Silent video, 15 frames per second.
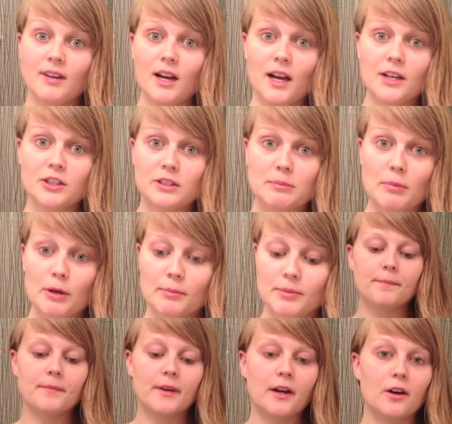I just burped.
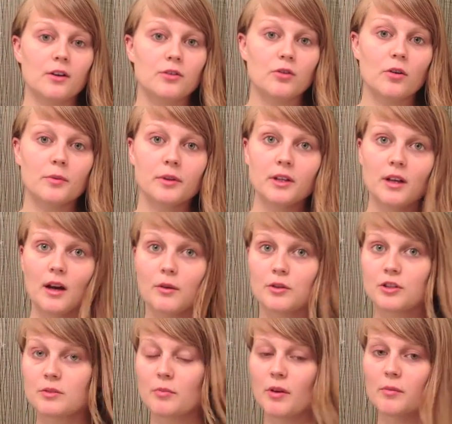Now, normally I would
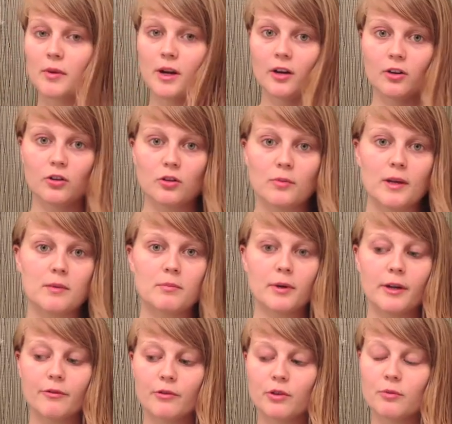just braid my hair and go to bed,
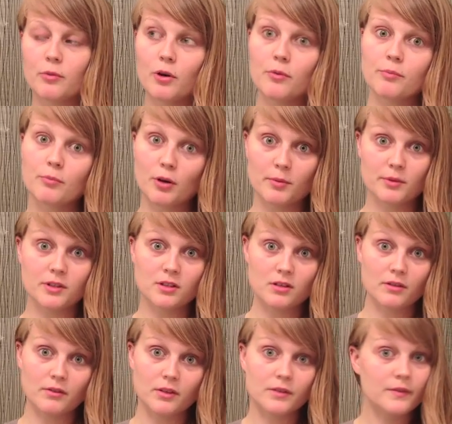but for the purposes
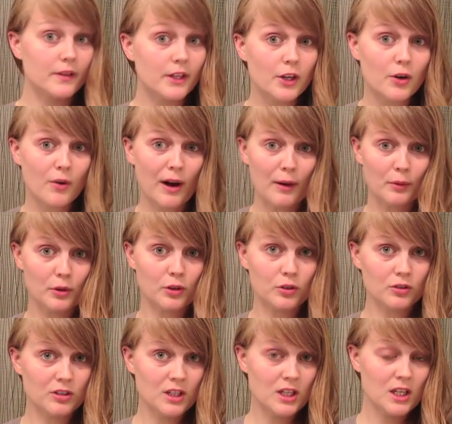of this video, I
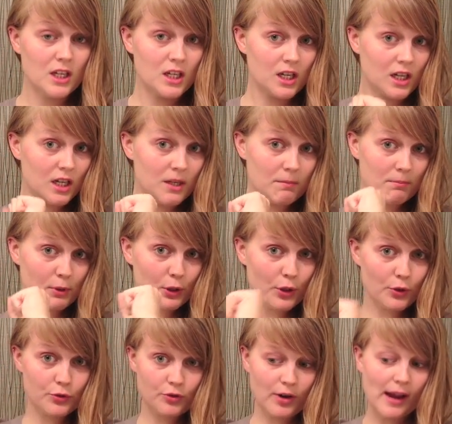will
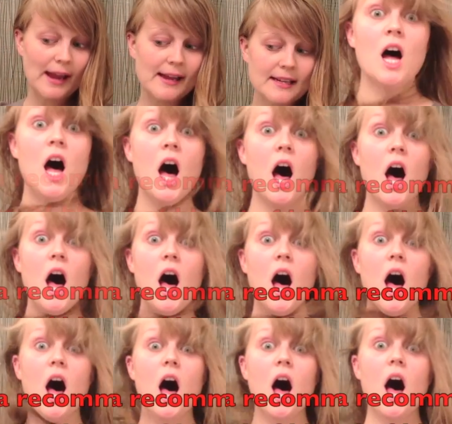blow dry it.
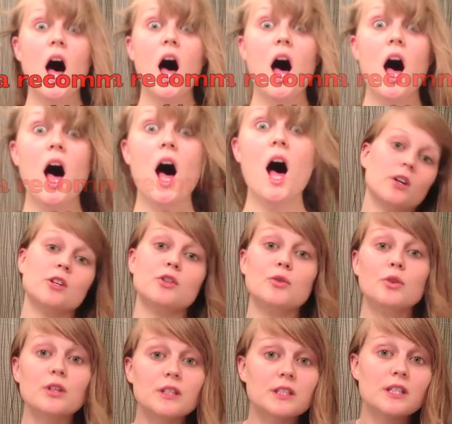And you
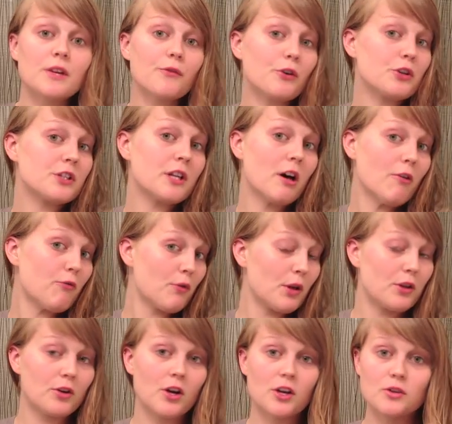can see for yourself
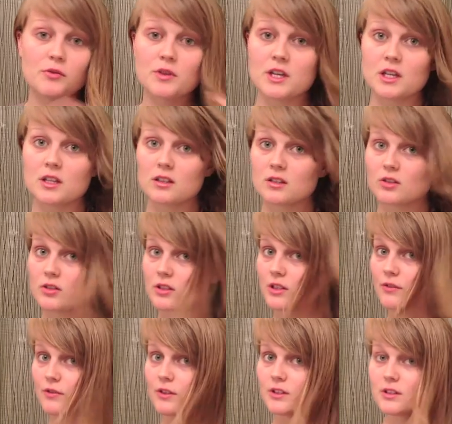whether or not you think there's a
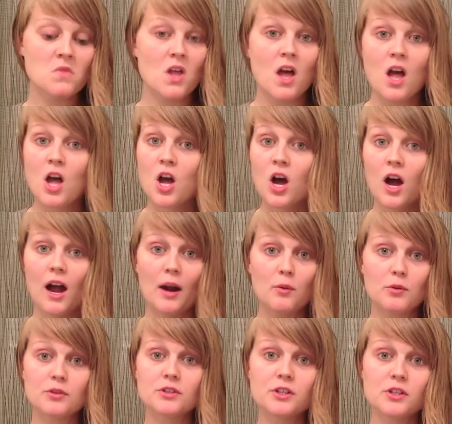difference. I
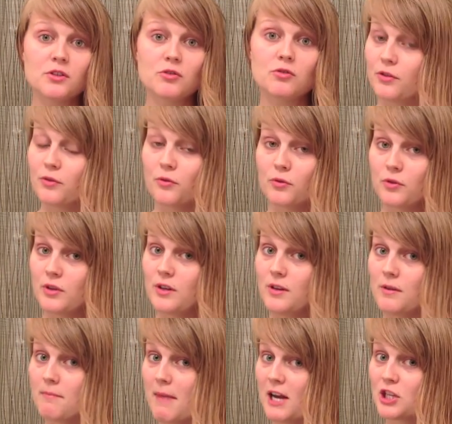will see you through
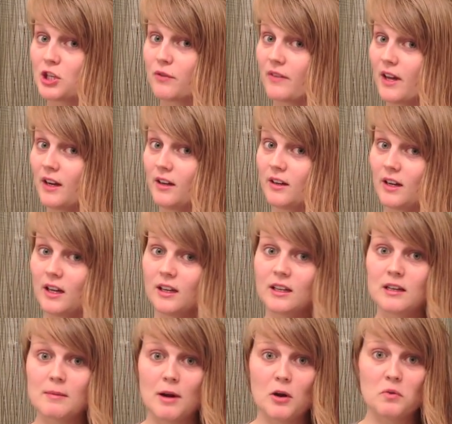the magic of editing
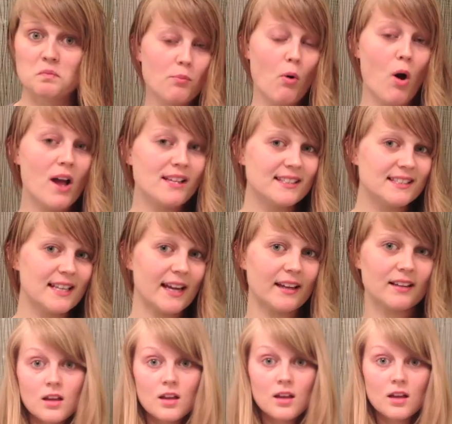in about 1 second.